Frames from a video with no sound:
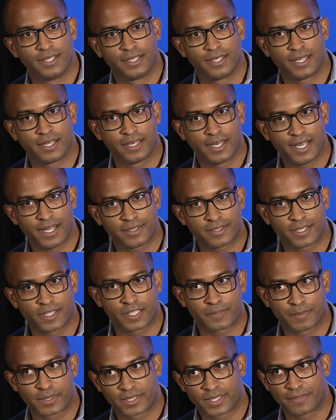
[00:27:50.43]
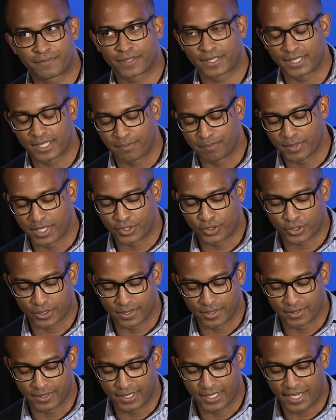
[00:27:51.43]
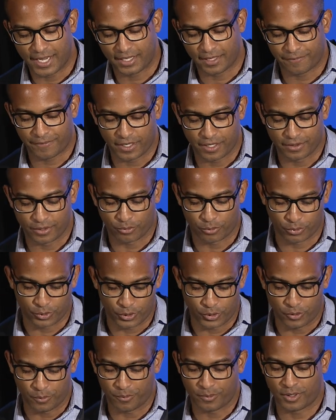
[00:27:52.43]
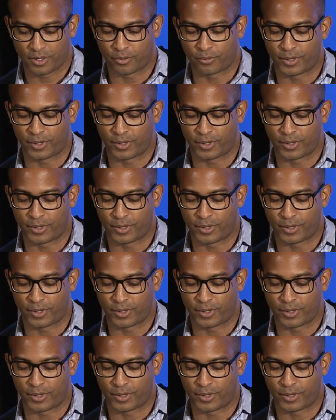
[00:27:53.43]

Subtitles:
And Nancy specifically mentioned the elephant in the room